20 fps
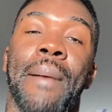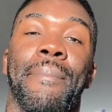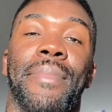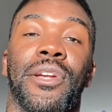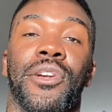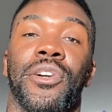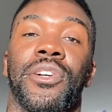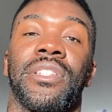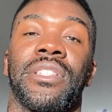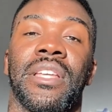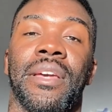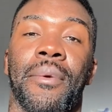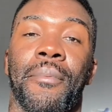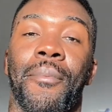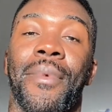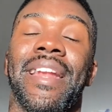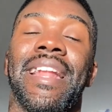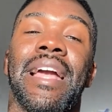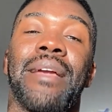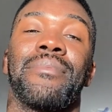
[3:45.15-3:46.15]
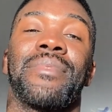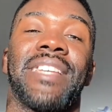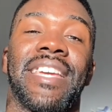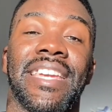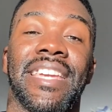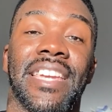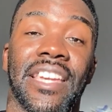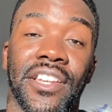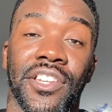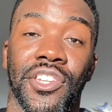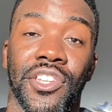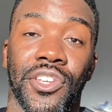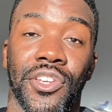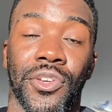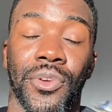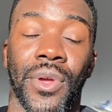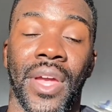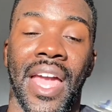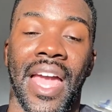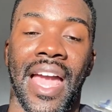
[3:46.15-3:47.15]
Because when I'm dating
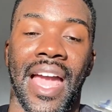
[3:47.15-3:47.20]
you,